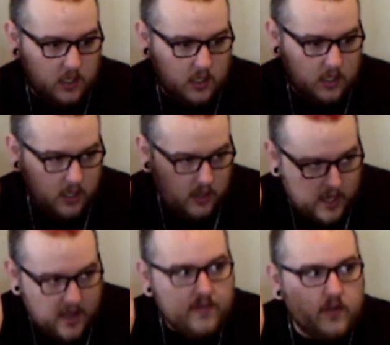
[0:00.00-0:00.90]

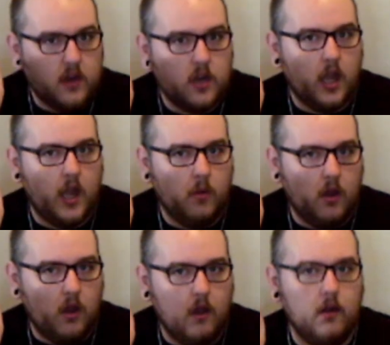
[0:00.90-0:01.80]
However, I
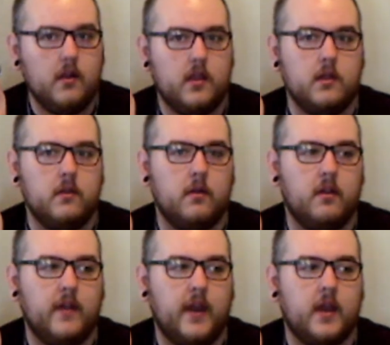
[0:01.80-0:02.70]
will argue
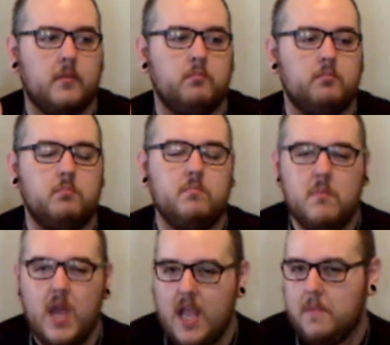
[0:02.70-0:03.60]
that
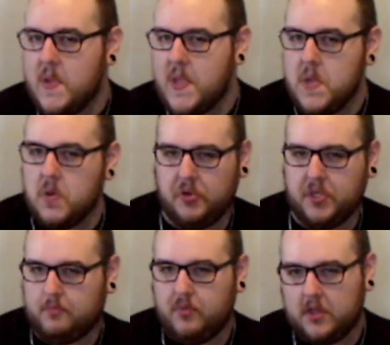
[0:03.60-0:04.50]
maybe you should
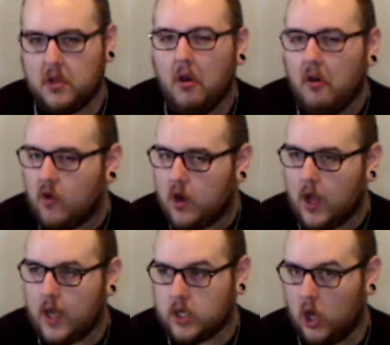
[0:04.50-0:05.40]
split the
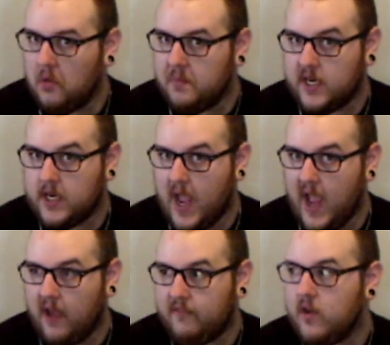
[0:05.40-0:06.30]
overclocked almond in
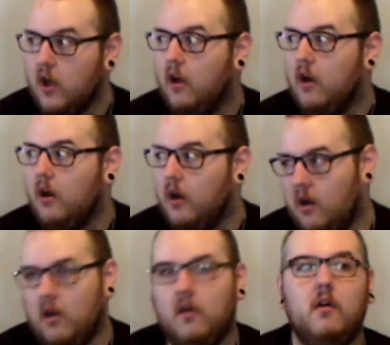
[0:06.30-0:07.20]
half.
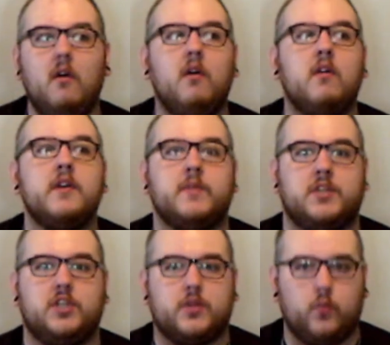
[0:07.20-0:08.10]
Or it was
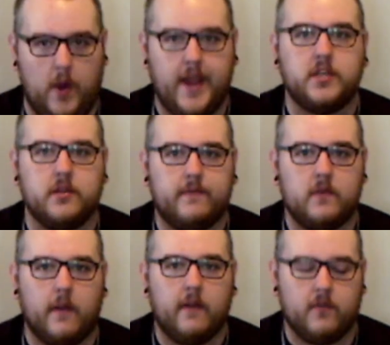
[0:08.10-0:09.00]
just way too
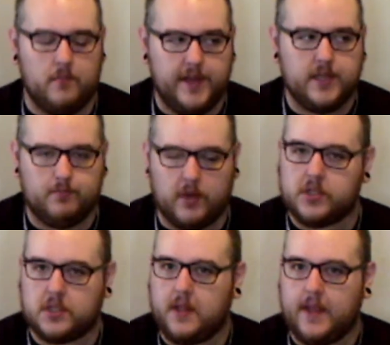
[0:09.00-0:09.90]
dark for me to
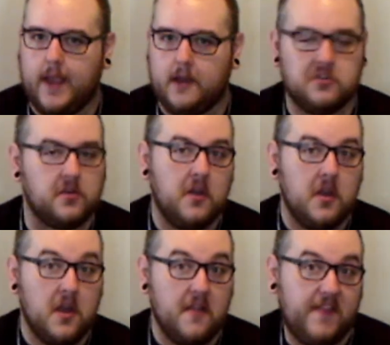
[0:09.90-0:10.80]
personally handle.
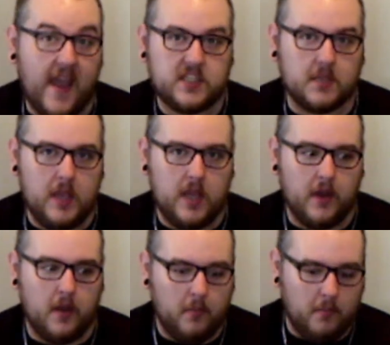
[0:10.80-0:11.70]
That's a me
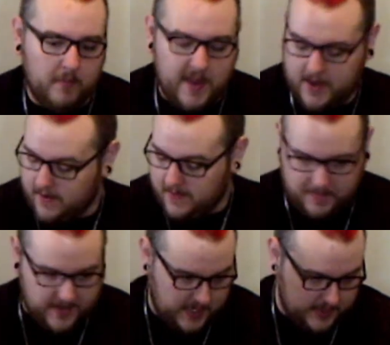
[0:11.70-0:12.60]
though. Make your own
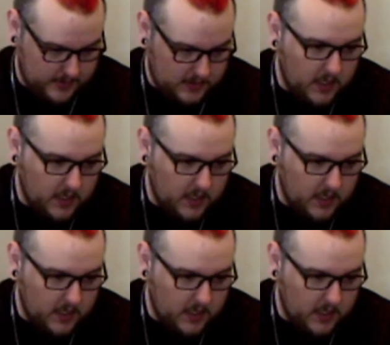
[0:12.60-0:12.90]
opinions.